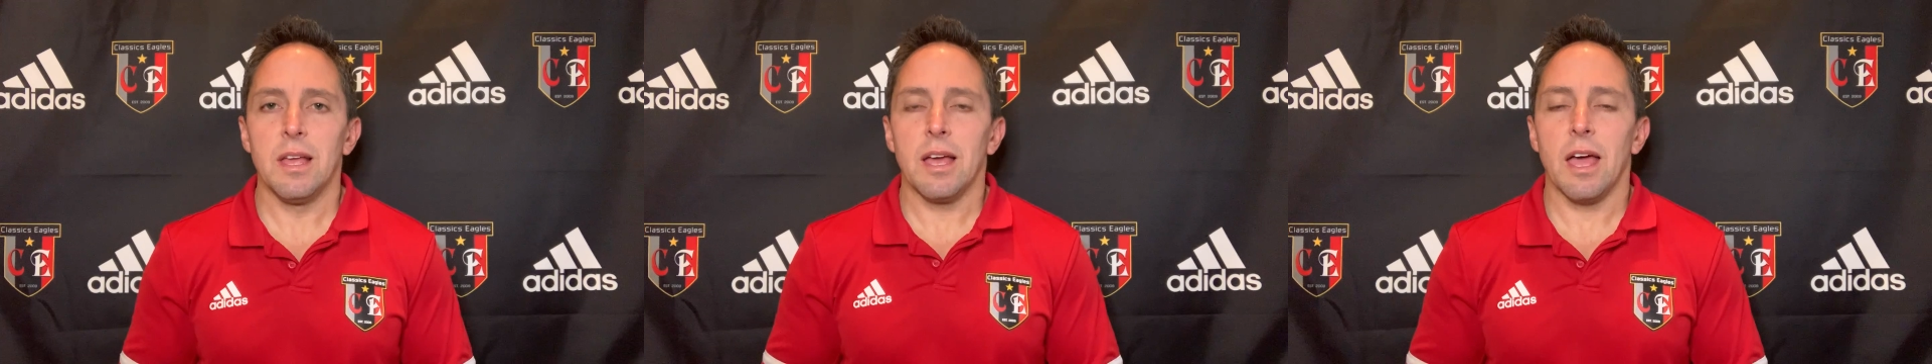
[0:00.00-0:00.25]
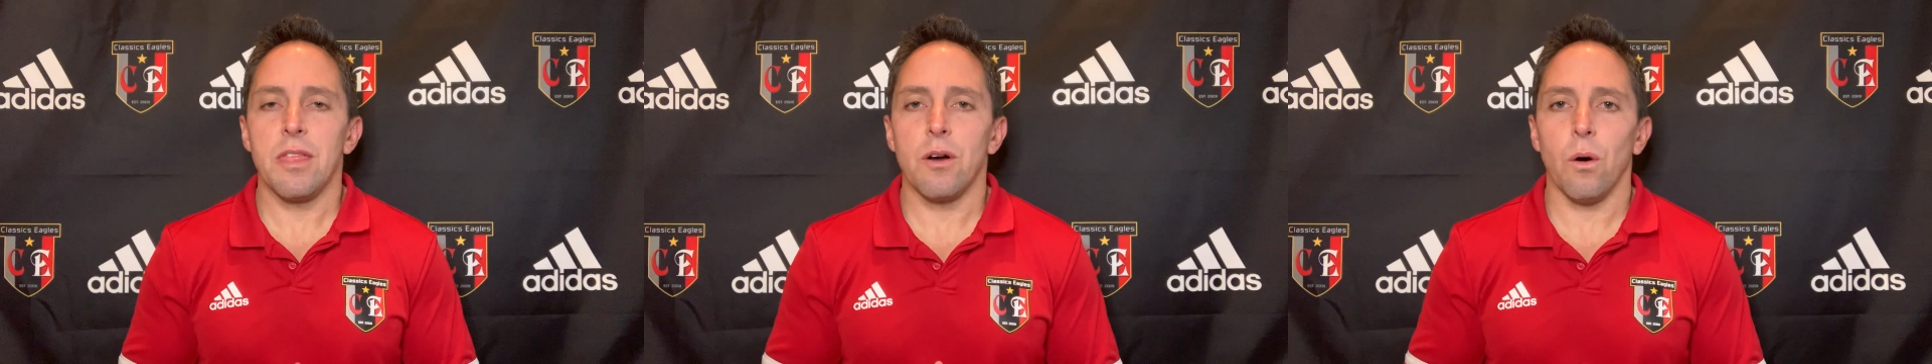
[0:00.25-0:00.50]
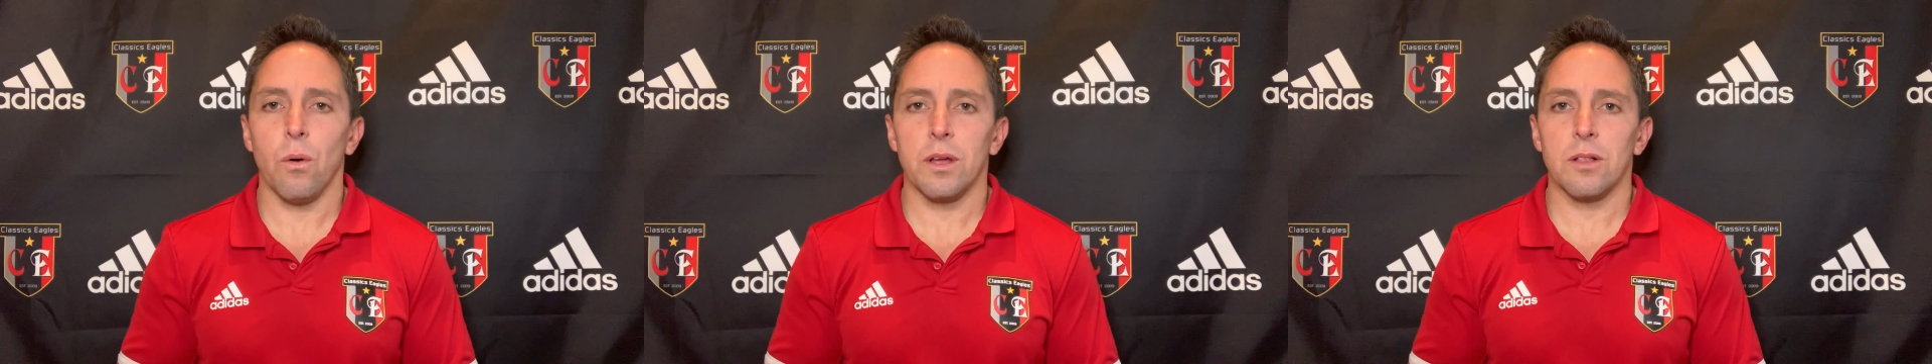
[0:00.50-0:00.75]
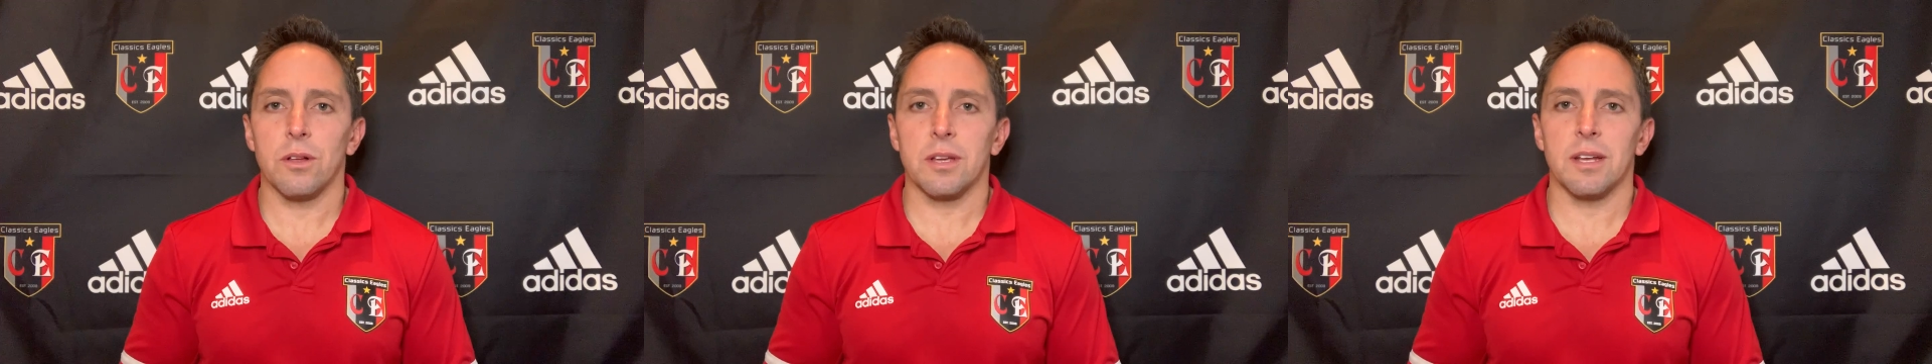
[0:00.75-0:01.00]
and they're only
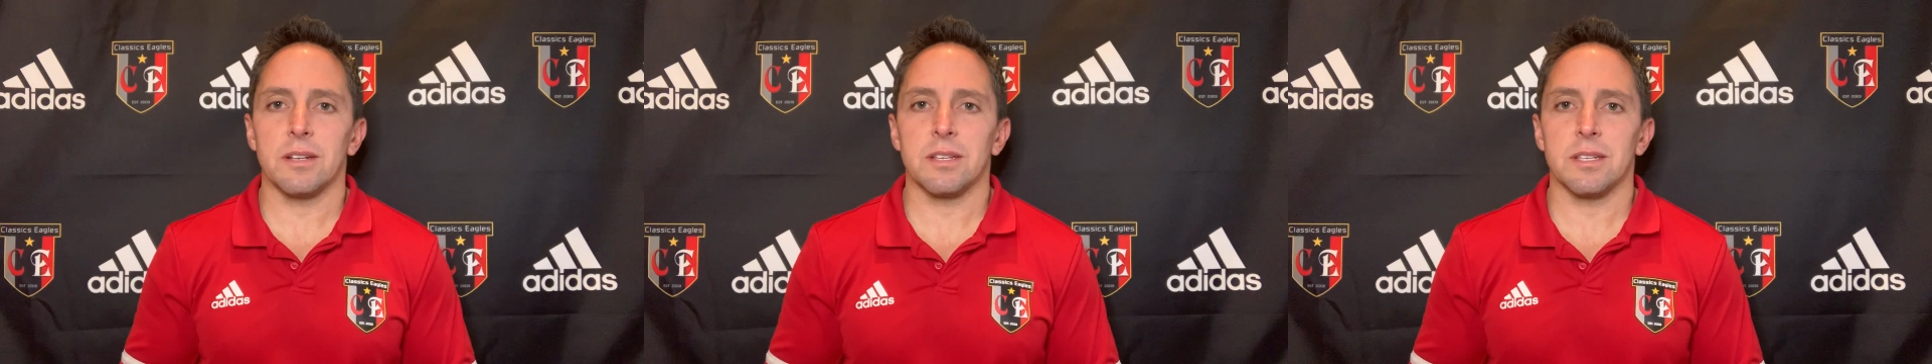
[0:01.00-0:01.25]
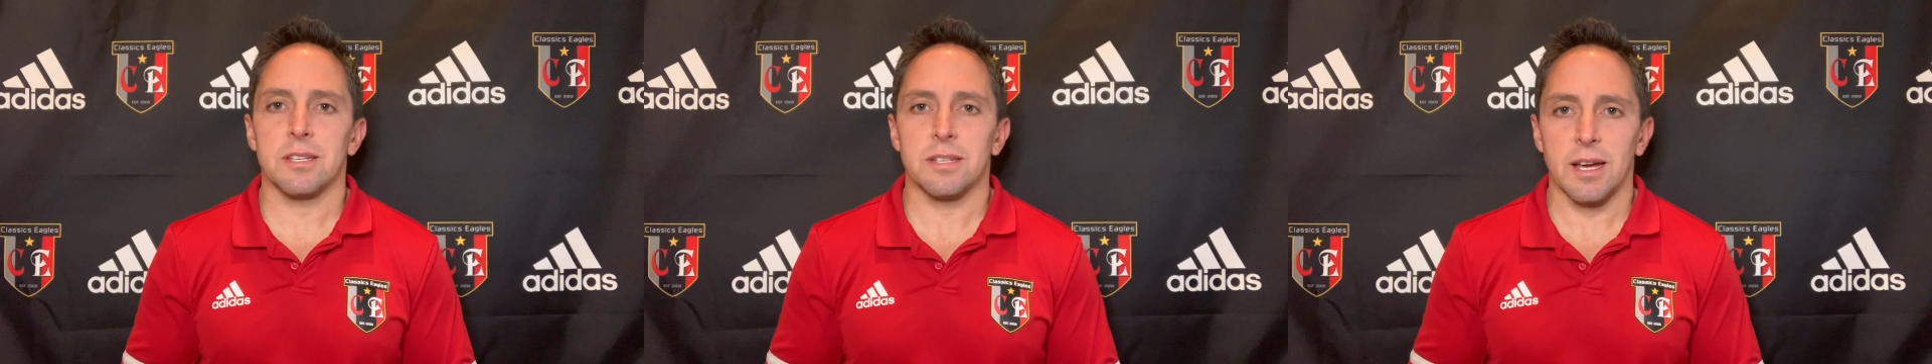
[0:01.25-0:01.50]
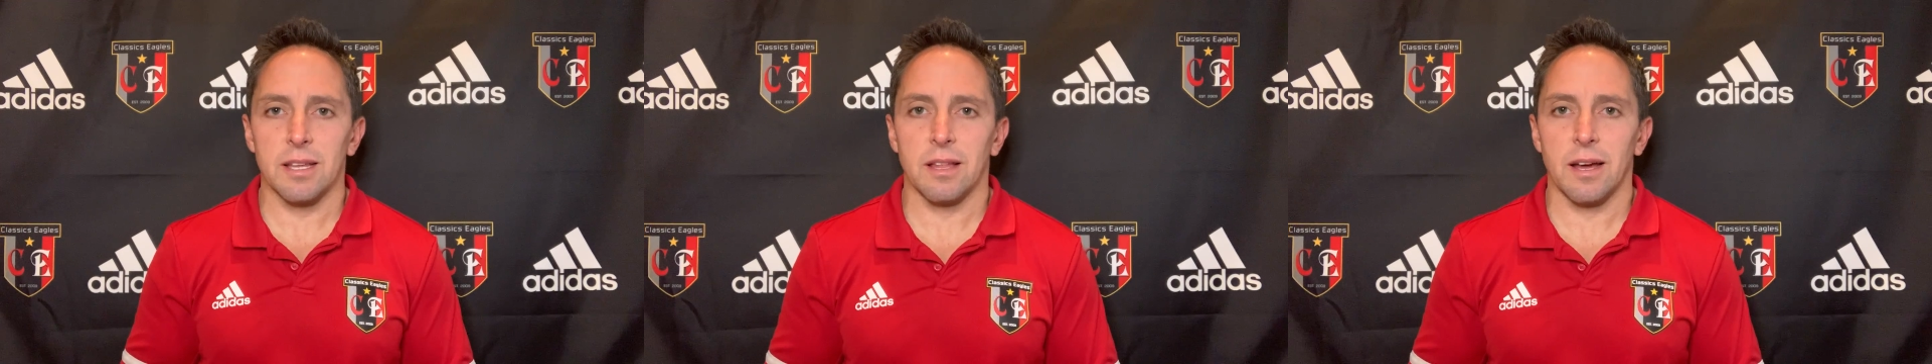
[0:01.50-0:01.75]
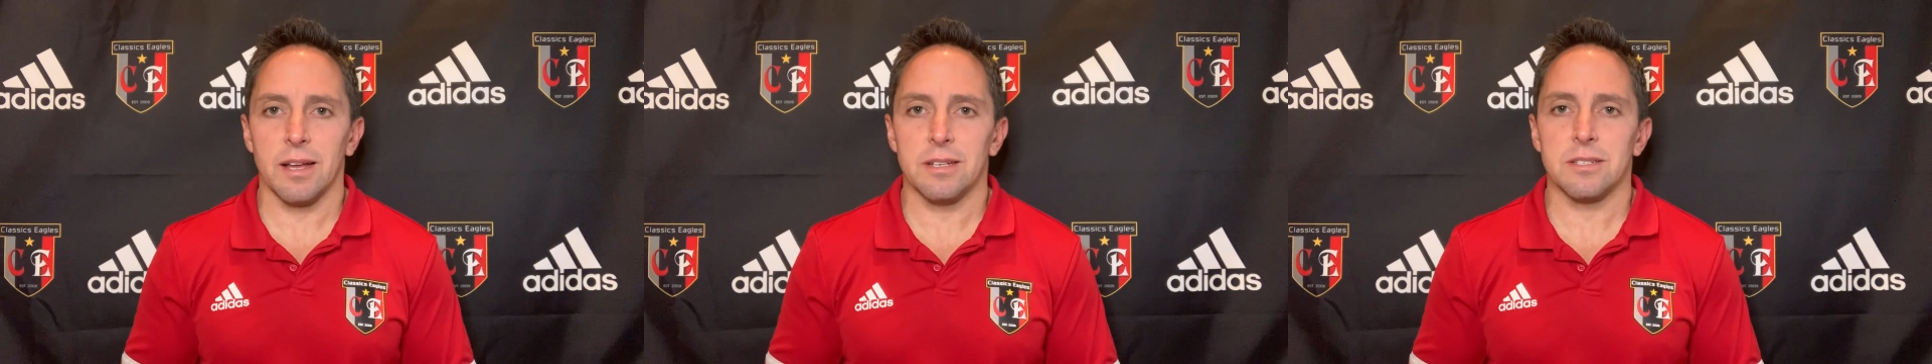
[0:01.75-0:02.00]
looking to the
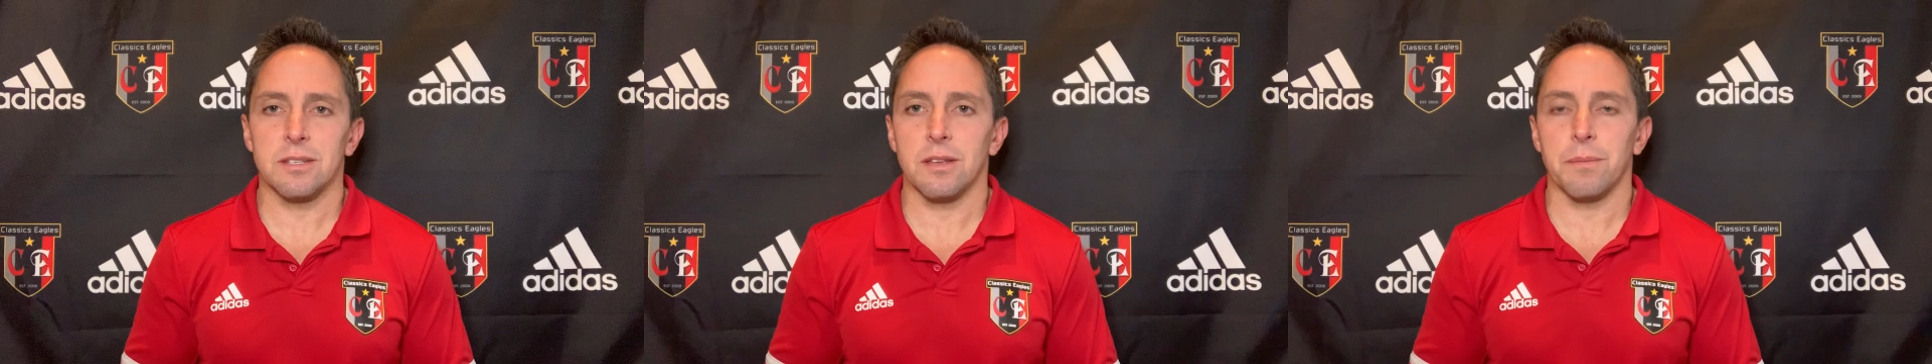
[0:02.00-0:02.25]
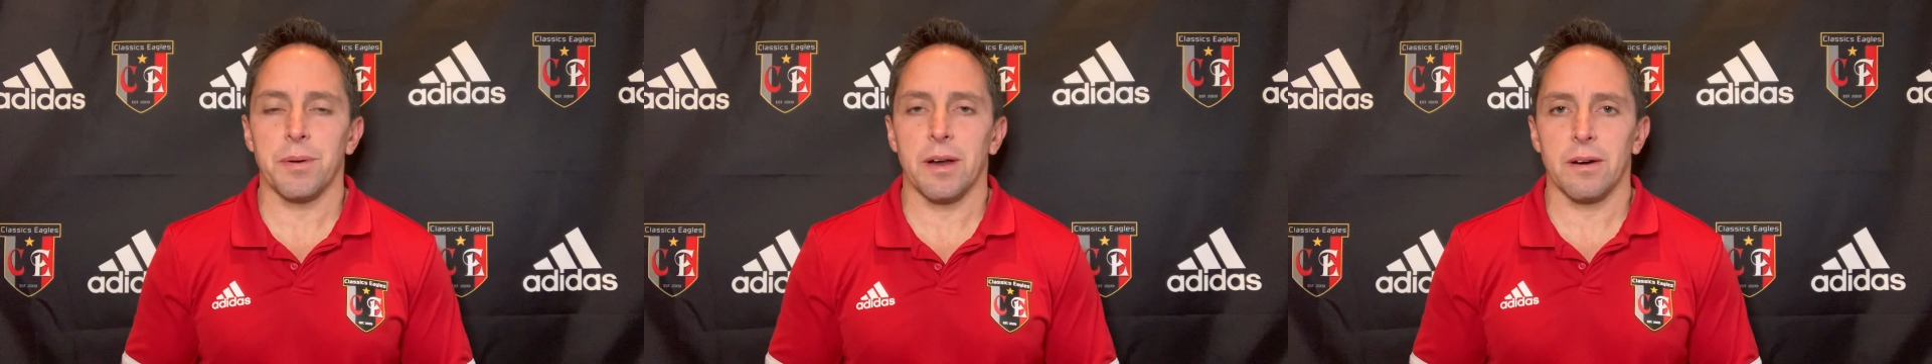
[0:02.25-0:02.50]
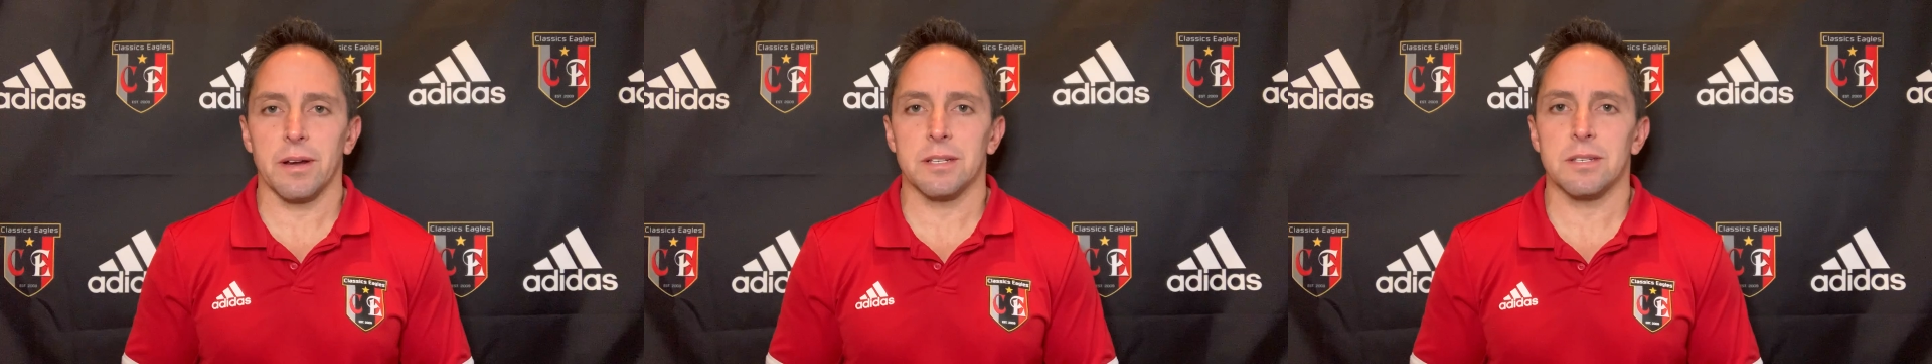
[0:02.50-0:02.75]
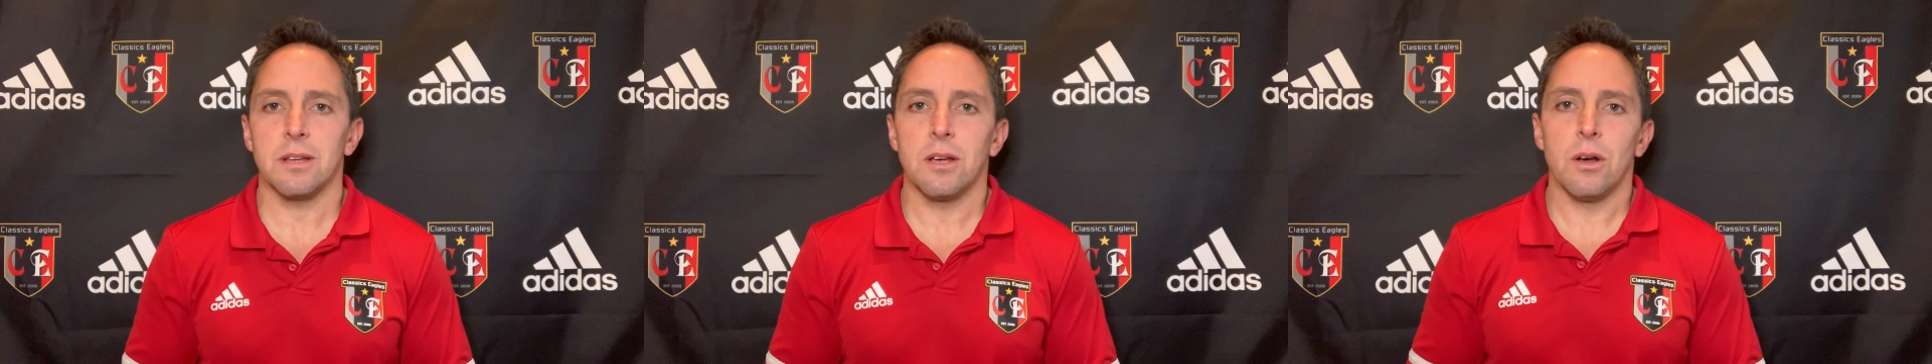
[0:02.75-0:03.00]
sidelines, to their parents,